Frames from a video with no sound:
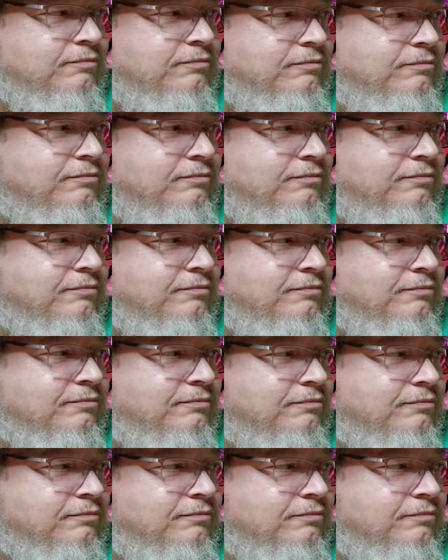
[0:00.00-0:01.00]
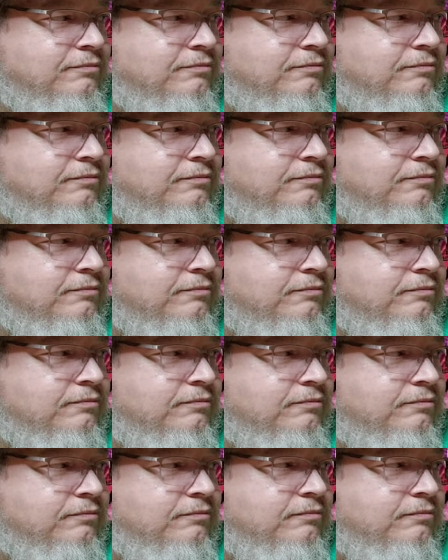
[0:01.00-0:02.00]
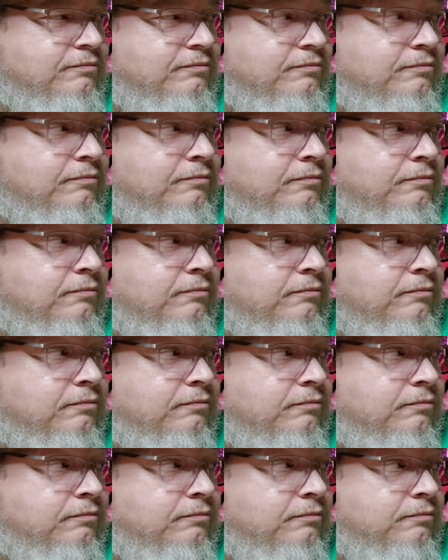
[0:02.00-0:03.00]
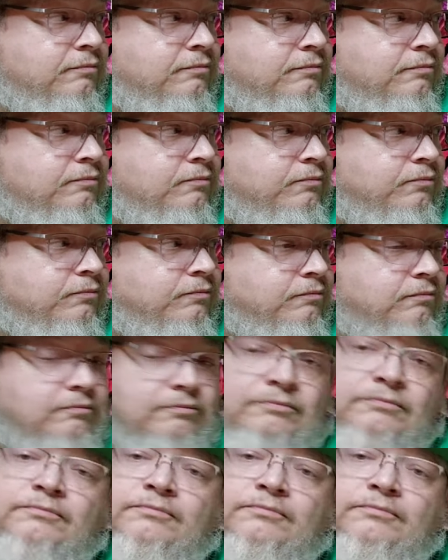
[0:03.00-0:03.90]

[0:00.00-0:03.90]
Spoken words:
No words are spoken by the person on screen.